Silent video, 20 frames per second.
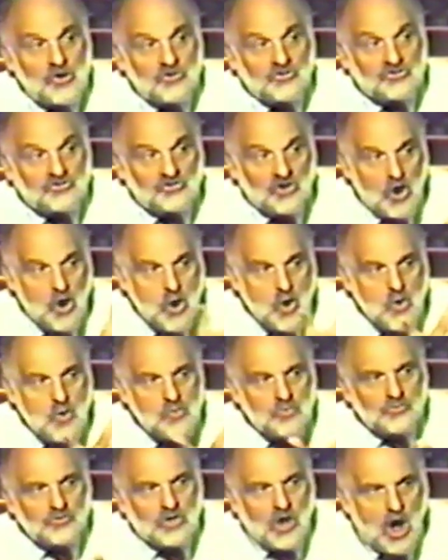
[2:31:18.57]

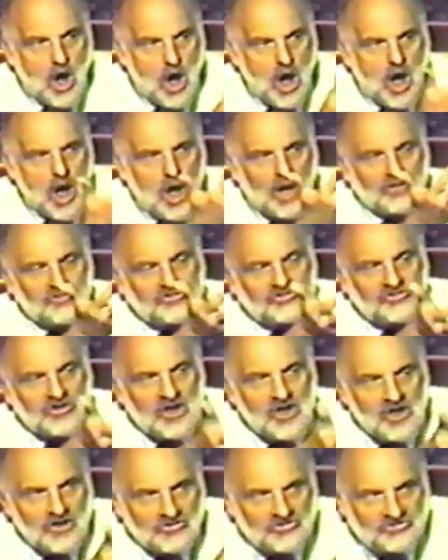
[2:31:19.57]
shown God's
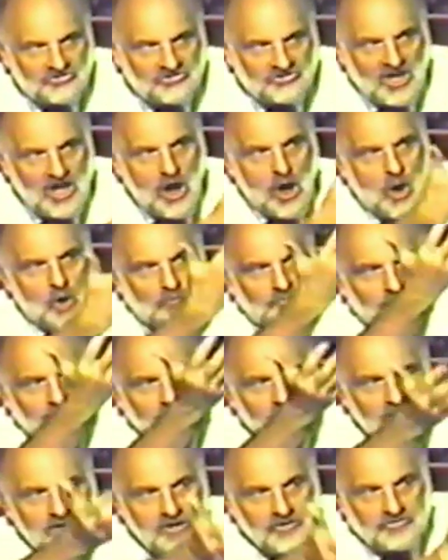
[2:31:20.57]

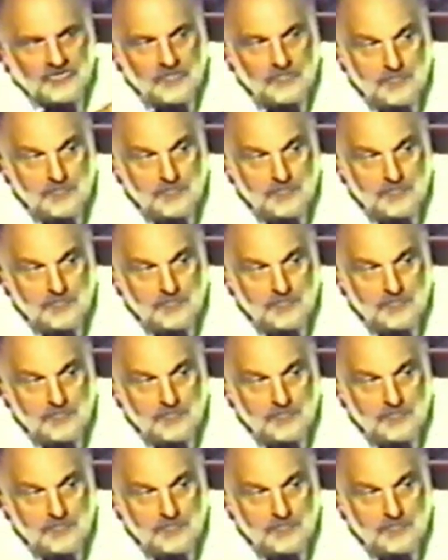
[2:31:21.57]
self to